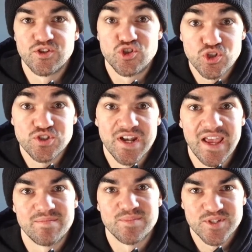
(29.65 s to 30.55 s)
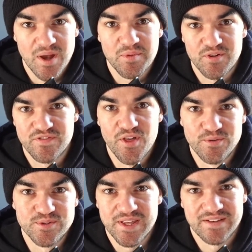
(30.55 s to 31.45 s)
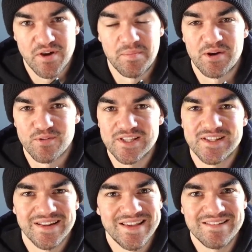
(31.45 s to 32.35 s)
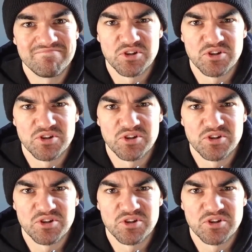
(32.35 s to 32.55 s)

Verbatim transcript: Just to name some of those that have come out recently,